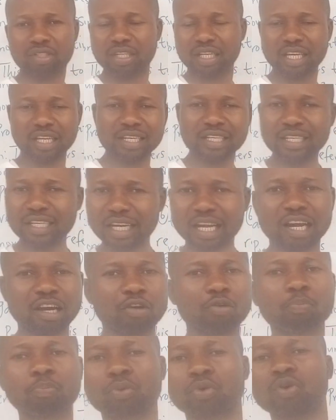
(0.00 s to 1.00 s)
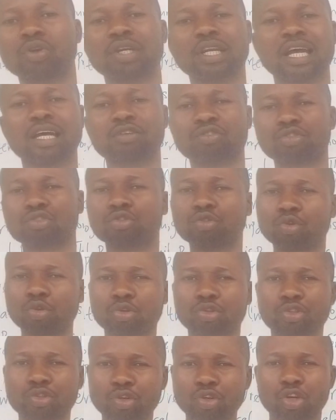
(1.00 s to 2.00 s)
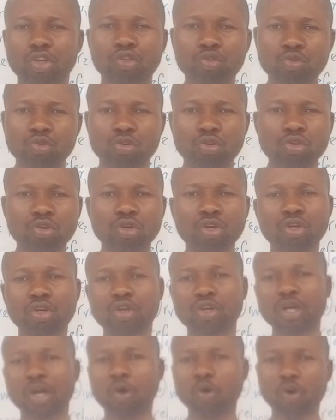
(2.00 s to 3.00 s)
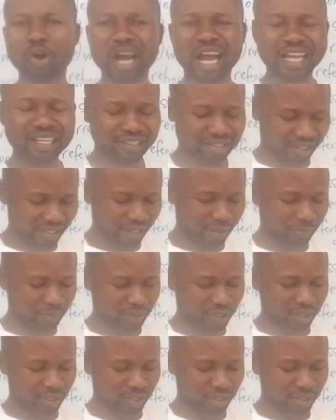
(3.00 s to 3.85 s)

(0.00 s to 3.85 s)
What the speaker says: anyhow, pronouns does not go or accept